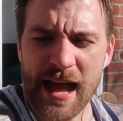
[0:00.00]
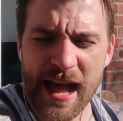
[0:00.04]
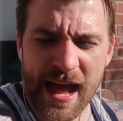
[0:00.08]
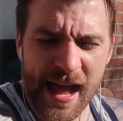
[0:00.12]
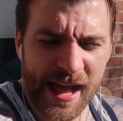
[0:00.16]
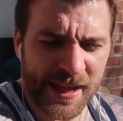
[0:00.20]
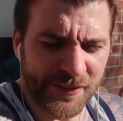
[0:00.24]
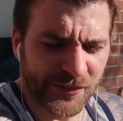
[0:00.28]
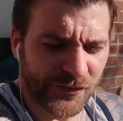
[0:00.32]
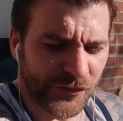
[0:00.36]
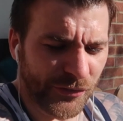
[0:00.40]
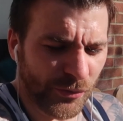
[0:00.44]

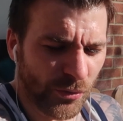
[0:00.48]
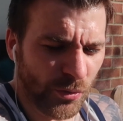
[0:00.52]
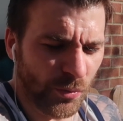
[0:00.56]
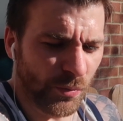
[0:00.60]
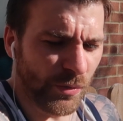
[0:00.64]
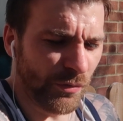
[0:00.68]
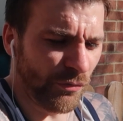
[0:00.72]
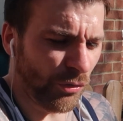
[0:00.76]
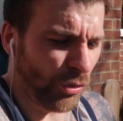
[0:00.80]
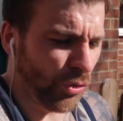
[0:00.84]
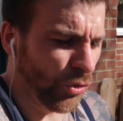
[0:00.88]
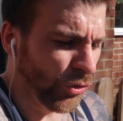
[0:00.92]
And
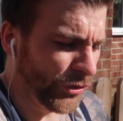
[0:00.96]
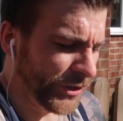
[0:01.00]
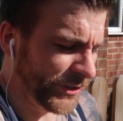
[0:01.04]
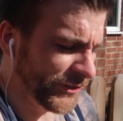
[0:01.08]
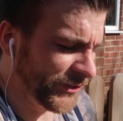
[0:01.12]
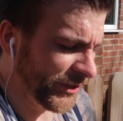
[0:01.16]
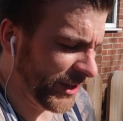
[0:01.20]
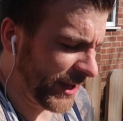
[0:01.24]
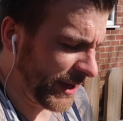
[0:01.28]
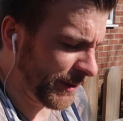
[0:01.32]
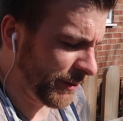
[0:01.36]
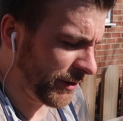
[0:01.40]
we're
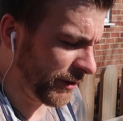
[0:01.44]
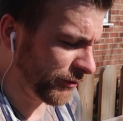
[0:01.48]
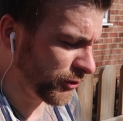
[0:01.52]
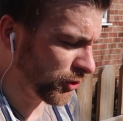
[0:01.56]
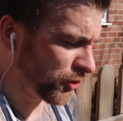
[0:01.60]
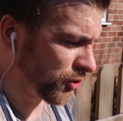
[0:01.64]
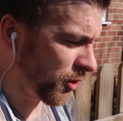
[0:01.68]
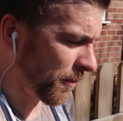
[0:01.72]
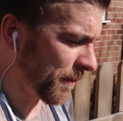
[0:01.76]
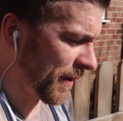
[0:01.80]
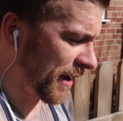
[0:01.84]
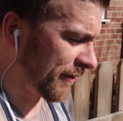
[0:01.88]
recording today when I've
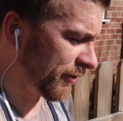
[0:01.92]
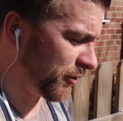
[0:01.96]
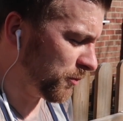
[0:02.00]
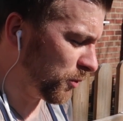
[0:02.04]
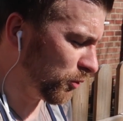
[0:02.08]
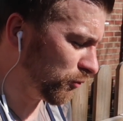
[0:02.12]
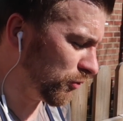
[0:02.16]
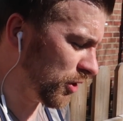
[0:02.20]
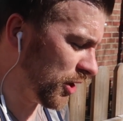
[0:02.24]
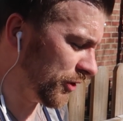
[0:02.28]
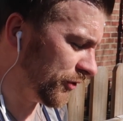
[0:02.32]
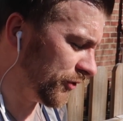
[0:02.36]
just got back
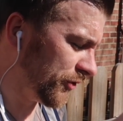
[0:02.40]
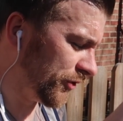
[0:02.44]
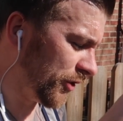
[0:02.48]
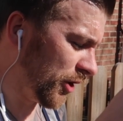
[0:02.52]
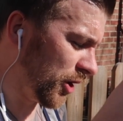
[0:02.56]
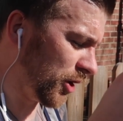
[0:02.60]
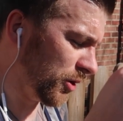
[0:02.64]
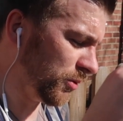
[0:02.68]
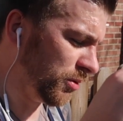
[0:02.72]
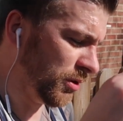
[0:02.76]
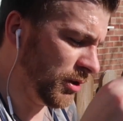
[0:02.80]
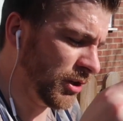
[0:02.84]
from a run,
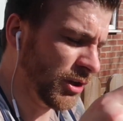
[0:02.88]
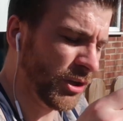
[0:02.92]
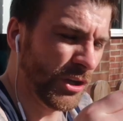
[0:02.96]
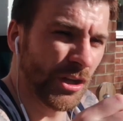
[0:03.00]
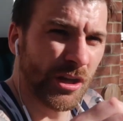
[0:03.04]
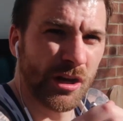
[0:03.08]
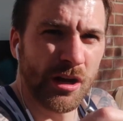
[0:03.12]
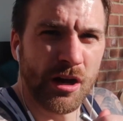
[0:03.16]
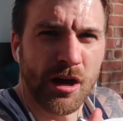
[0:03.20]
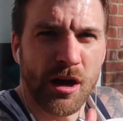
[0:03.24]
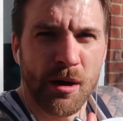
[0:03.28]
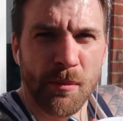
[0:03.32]
so
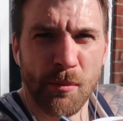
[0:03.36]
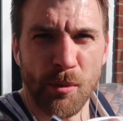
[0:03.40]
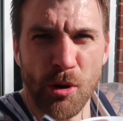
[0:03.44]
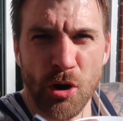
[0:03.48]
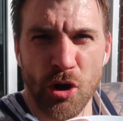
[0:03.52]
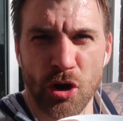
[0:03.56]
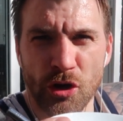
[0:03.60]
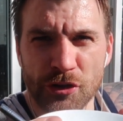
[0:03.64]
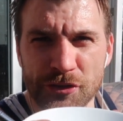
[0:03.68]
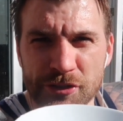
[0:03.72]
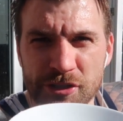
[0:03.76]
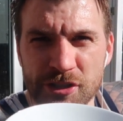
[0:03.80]
I'm
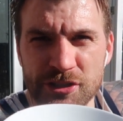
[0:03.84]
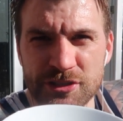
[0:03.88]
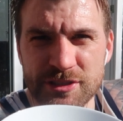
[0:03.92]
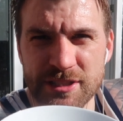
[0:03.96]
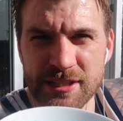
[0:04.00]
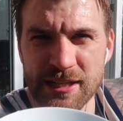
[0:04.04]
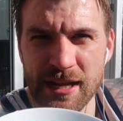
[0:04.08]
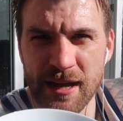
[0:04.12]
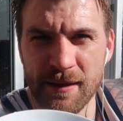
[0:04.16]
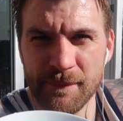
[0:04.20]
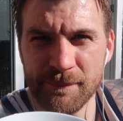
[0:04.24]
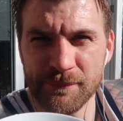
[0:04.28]
on. Can you
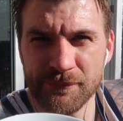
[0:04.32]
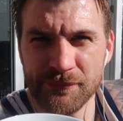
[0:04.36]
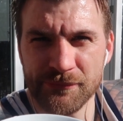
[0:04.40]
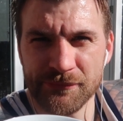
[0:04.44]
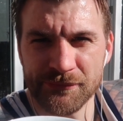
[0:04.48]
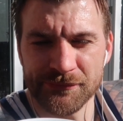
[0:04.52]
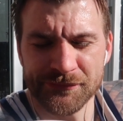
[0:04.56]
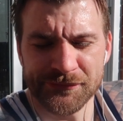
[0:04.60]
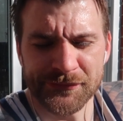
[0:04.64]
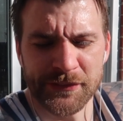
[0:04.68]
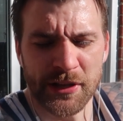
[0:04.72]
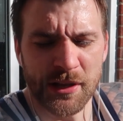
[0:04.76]
see that?
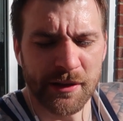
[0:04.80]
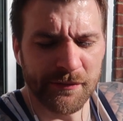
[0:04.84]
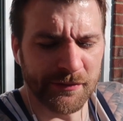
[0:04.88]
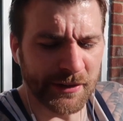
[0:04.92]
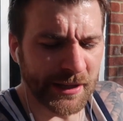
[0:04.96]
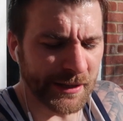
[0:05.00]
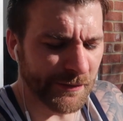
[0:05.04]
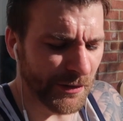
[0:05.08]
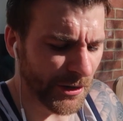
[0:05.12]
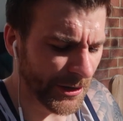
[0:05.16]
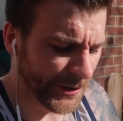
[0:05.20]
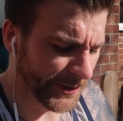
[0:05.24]

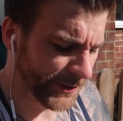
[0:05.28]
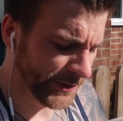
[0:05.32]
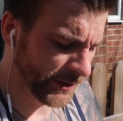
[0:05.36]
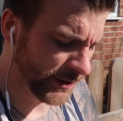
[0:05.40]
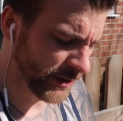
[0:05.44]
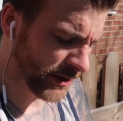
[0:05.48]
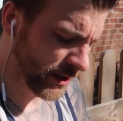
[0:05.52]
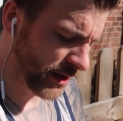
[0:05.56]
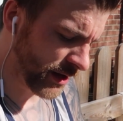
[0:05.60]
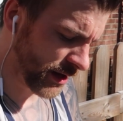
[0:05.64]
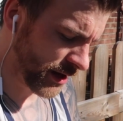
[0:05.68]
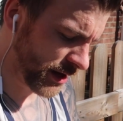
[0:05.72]
Lovely, right?
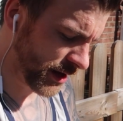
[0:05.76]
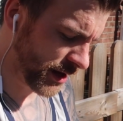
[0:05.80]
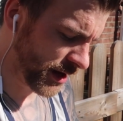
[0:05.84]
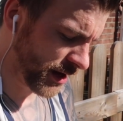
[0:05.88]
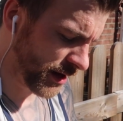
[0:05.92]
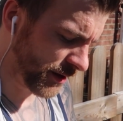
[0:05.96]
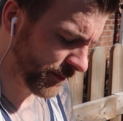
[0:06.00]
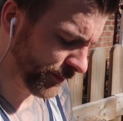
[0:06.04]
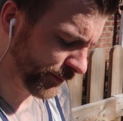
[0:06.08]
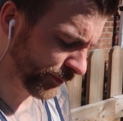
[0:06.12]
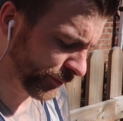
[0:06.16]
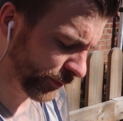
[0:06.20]

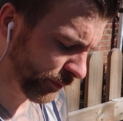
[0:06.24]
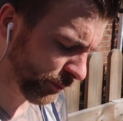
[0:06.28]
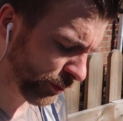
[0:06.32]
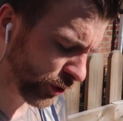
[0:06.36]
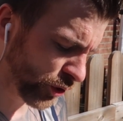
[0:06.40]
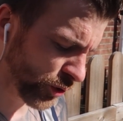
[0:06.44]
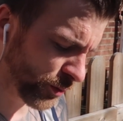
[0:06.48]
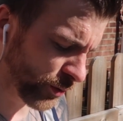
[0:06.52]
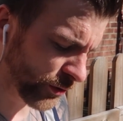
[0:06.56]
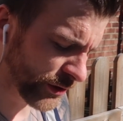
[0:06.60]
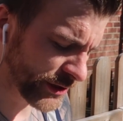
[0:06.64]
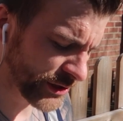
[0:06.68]
Uh,
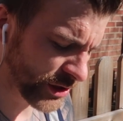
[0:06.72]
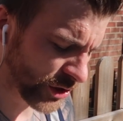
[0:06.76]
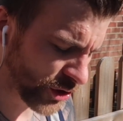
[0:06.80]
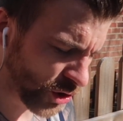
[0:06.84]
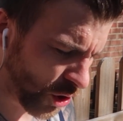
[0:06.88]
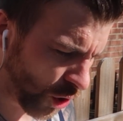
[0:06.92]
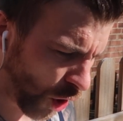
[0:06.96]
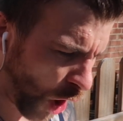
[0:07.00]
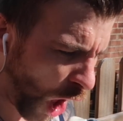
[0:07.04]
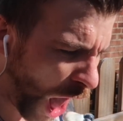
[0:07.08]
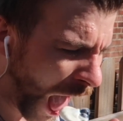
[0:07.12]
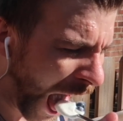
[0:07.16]
blueberries and
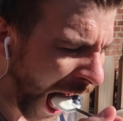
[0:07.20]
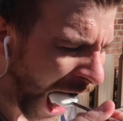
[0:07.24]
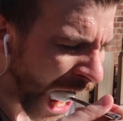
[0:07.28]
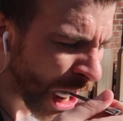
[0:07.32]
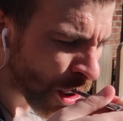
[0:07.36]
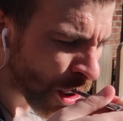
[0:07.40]
yogurt.